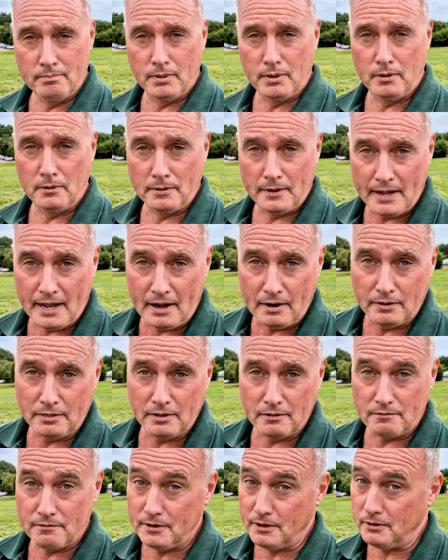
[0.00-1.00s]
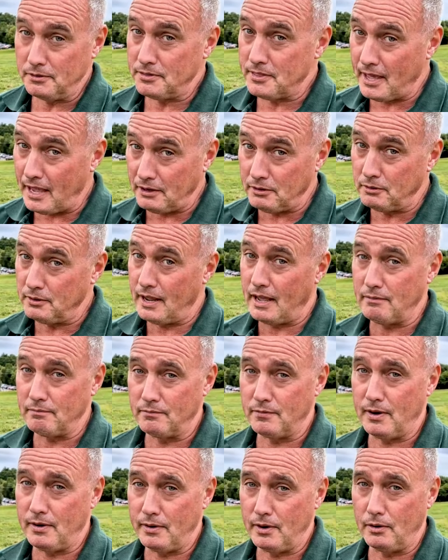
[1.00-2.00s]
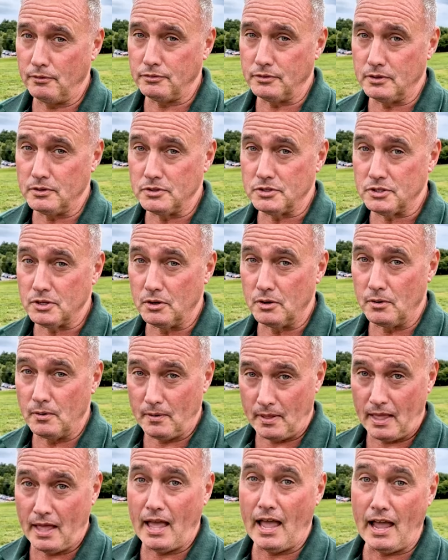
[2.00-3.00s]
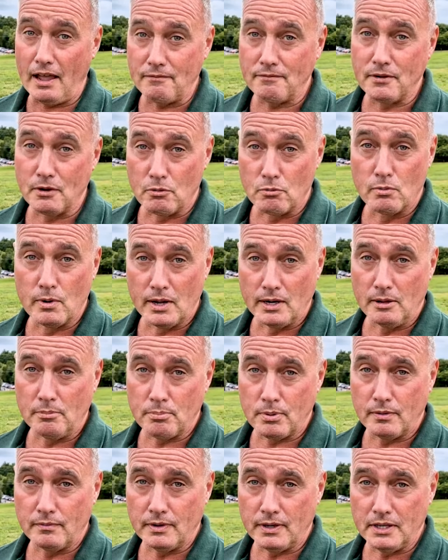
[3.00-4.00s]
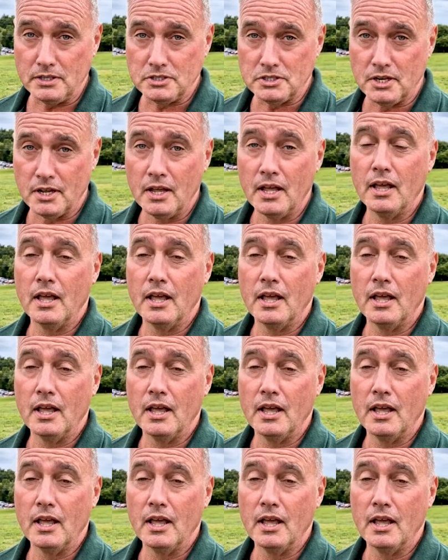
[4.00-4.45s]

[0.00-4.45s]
born out in the field. That doesn't happen very often, so I feel really privileged.